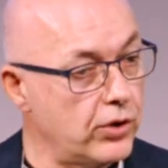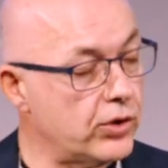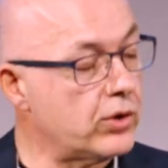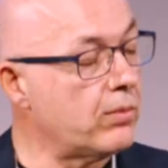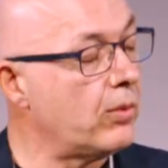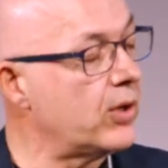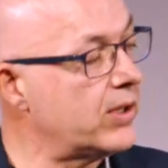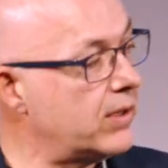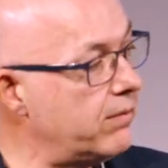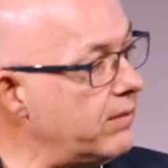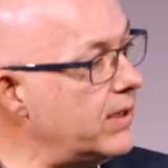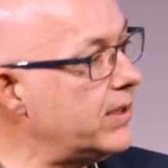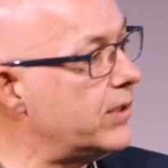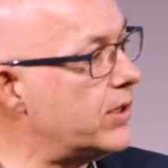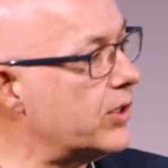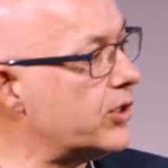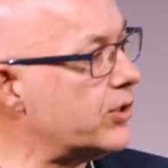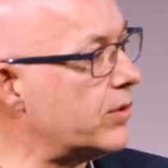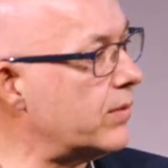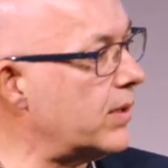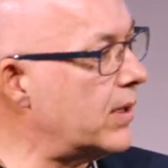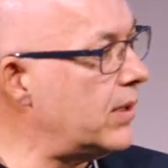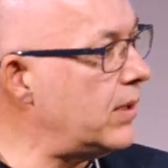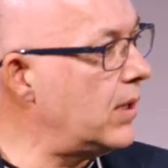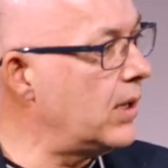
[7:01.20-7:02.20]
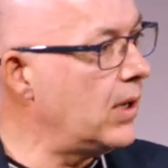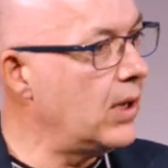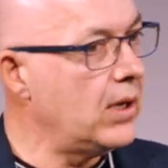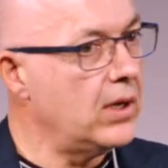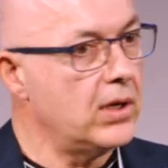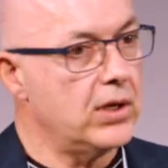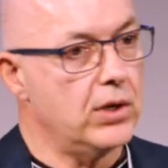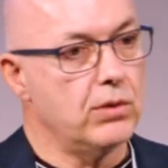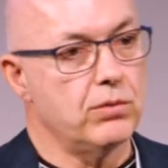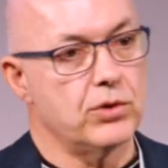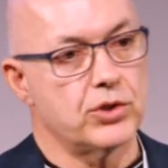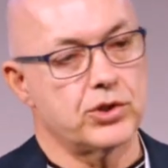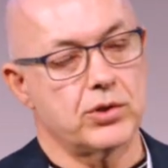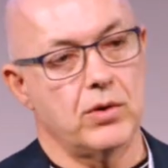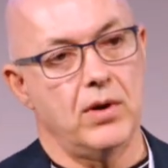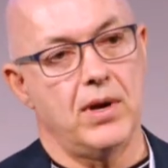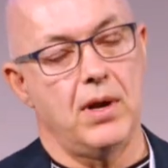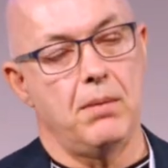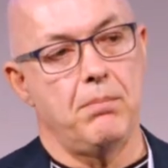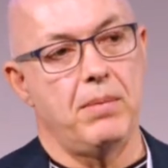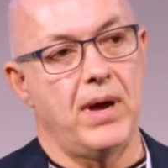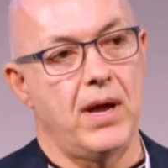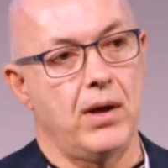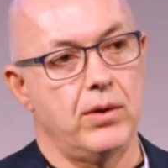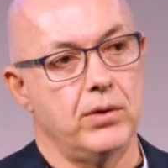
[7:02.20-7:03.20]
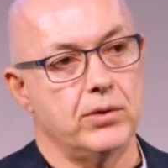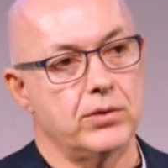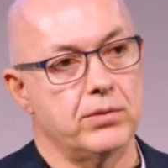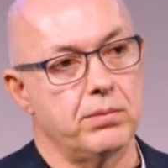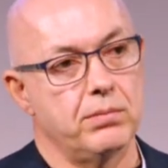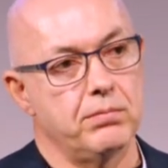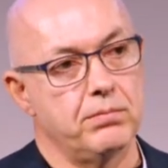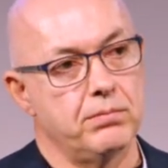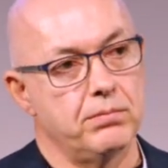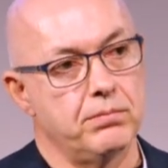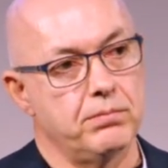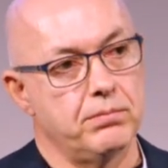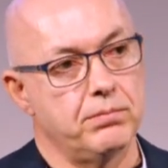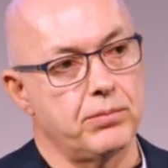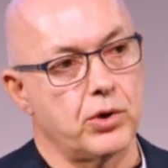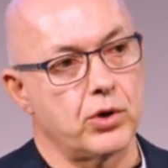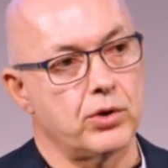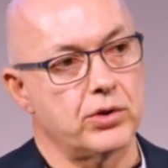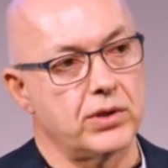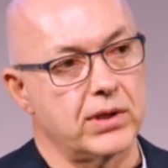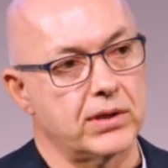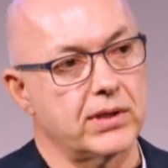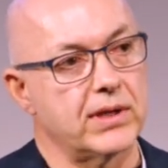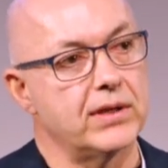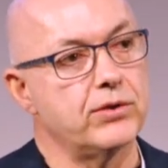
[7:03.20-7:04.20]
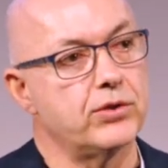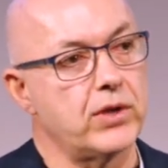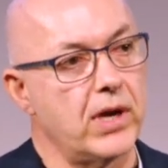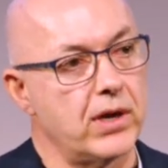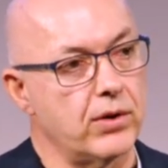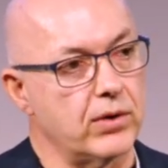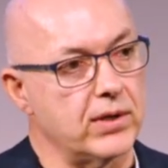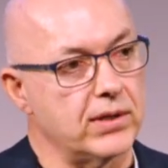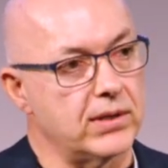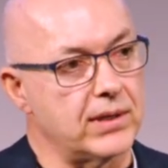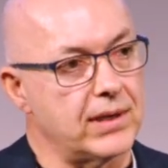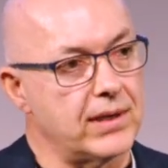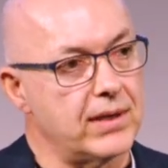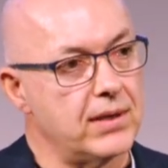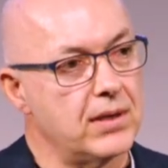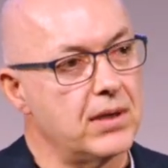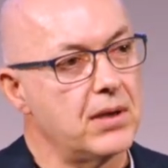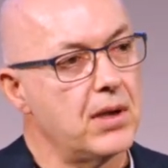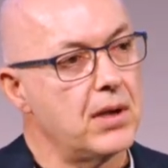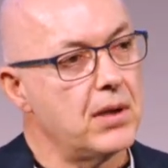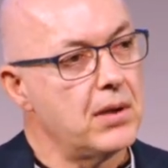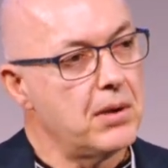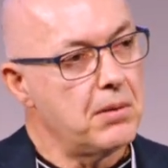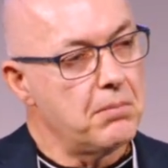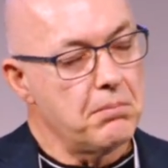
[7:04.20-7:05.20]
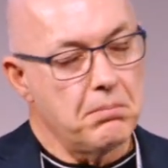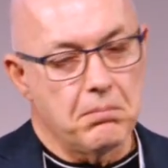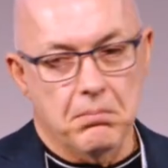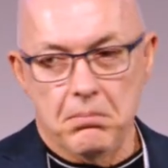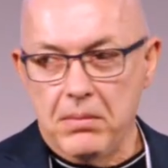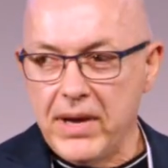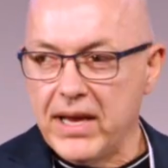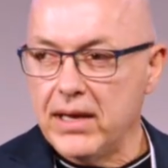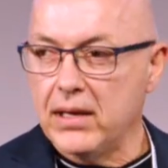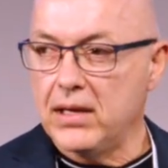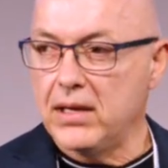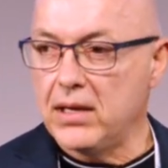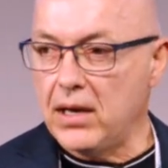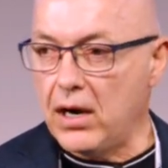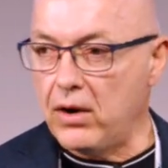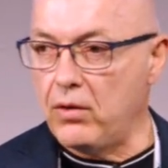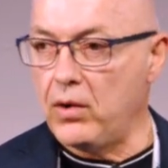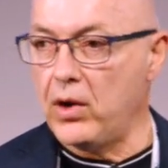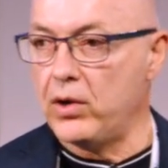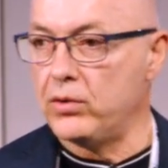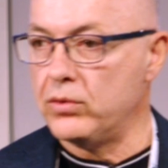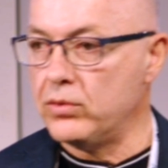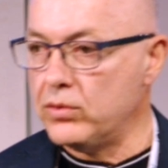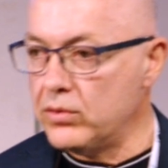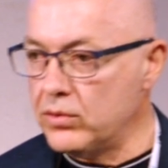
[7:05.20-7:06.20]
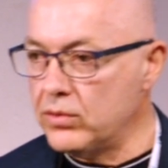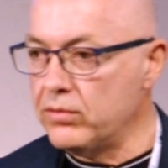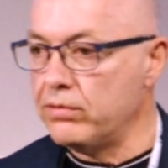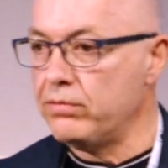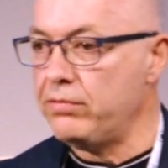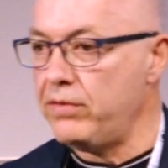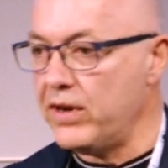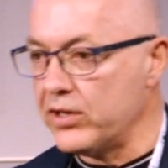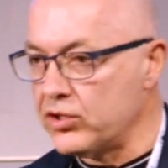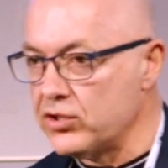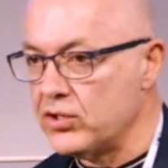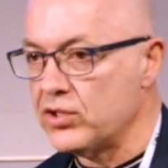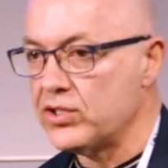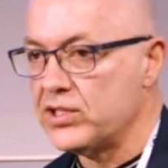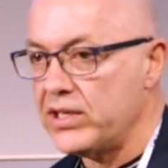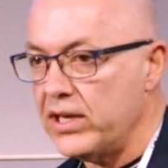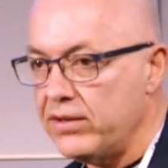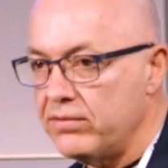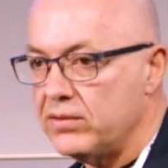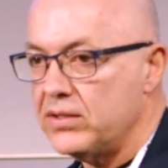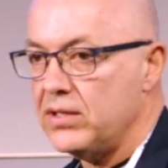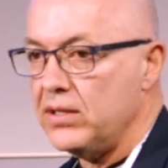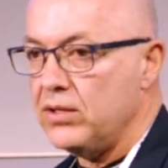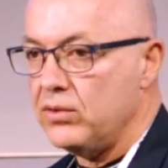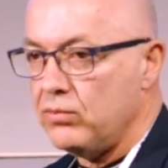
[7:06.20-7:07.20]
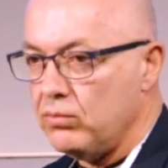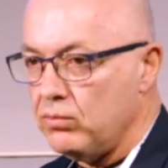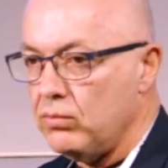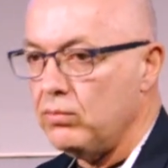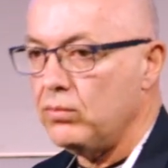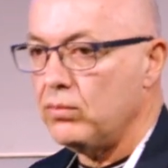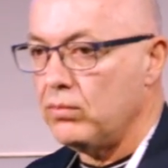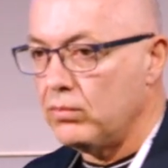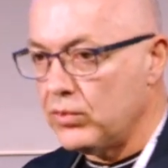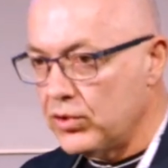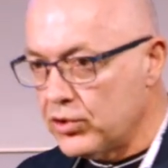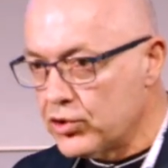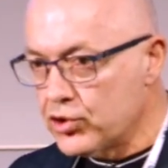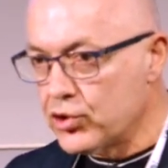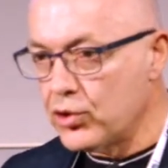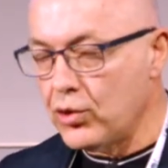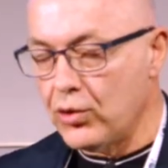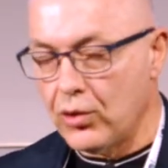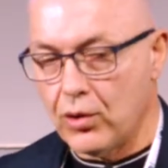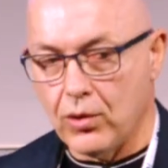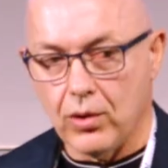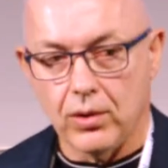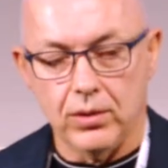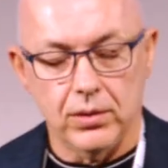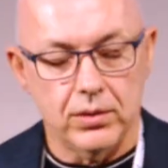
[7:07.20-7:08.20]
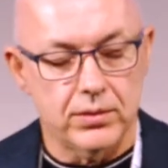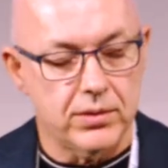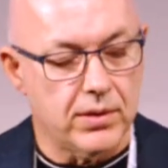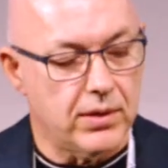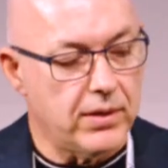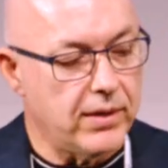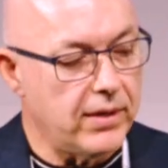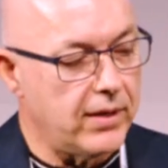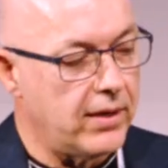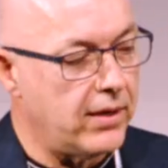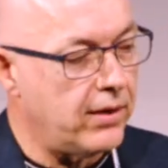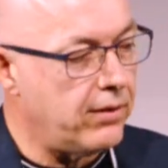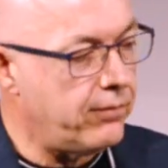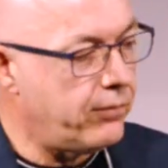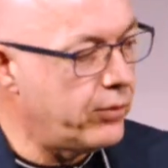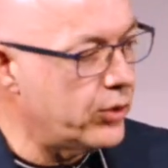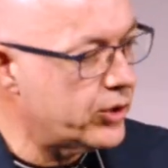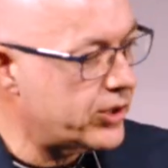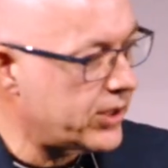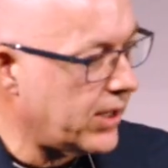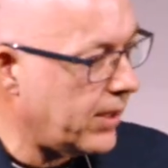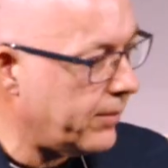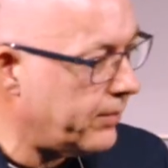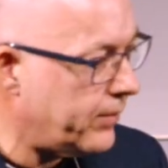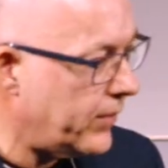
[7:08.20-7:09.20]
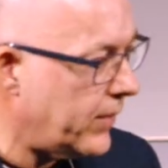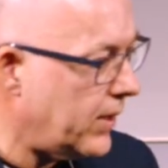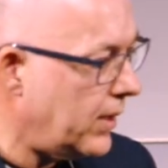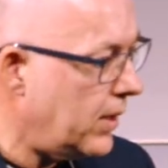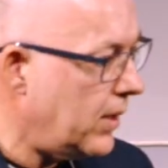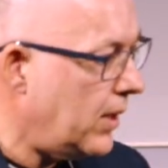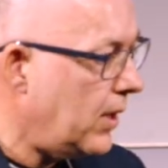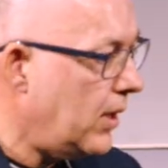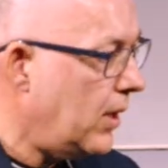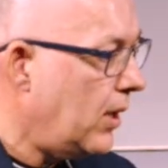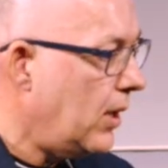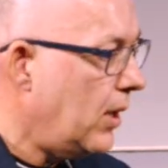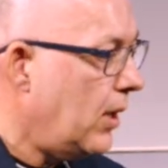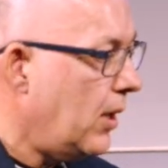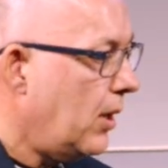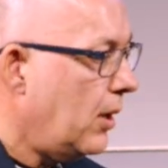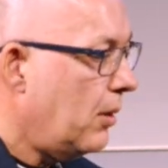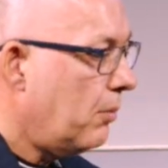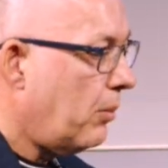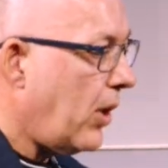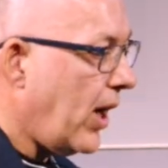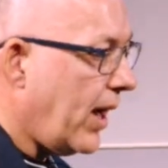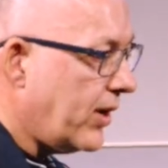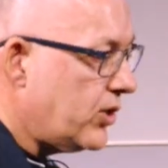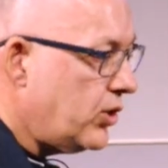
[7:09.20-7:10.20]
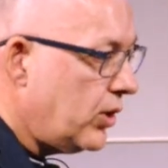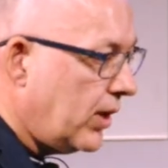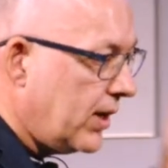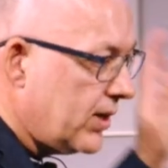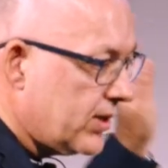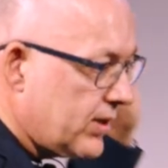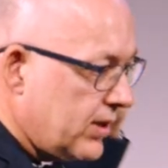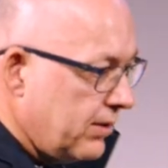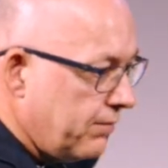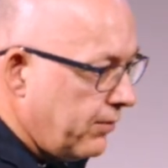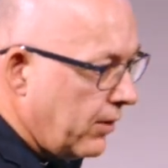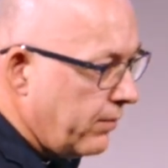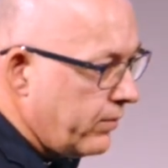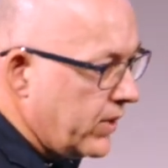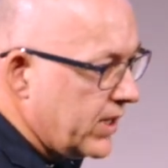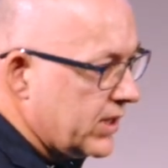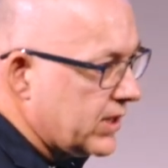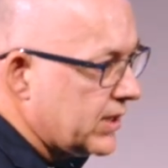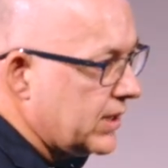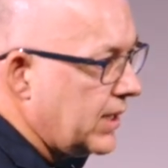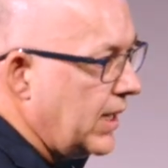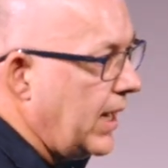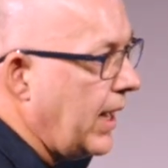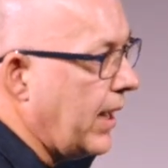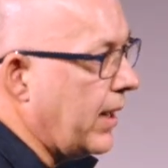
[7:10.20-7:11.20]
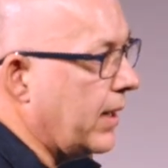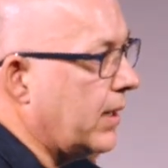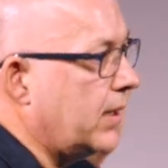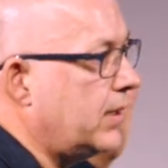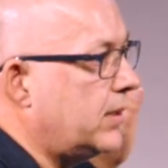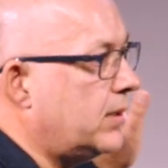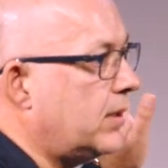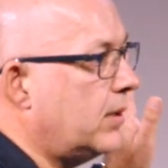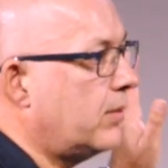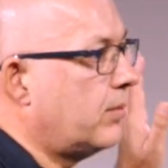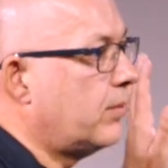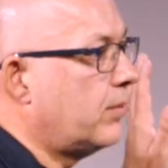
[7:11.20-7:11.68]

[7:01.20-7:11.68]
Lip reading: automotive industry, it was all about product integrity, mainly around functional safety, so-called FUSA. But as you can see from the slide,